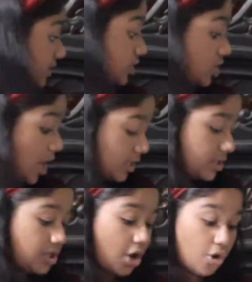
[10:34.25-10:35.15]

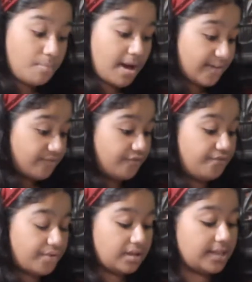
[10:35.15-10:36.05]
got my
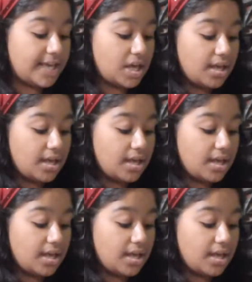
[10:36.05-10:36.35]
like